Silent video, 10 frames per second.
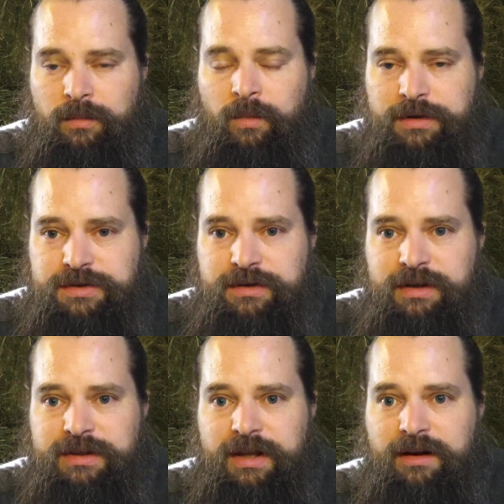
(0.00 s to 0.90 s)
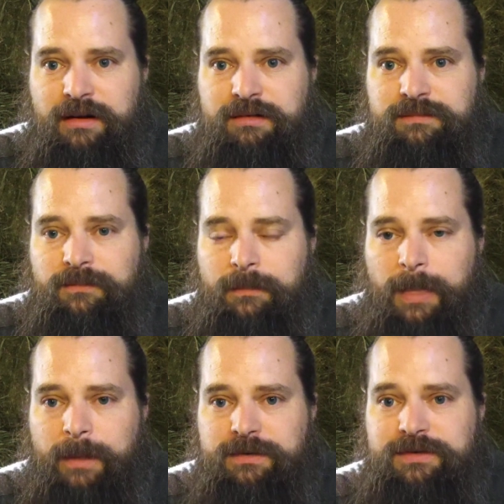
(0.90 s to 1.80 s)
Once you get there,
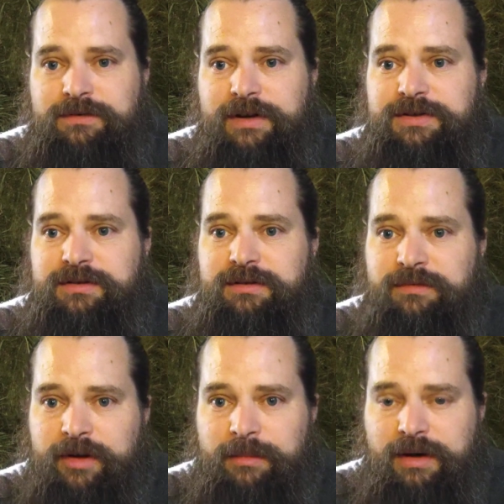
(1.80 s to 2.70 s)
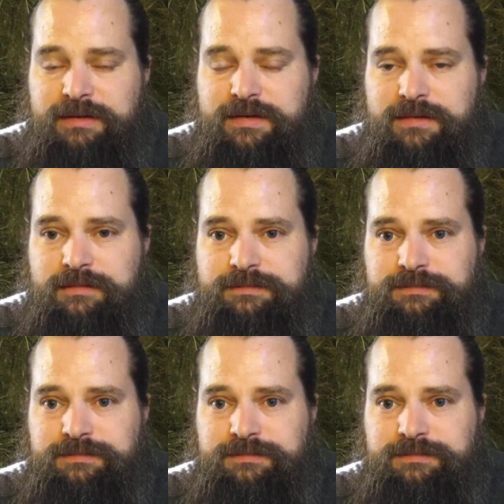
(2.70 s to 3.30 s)
stretch it to 3 months.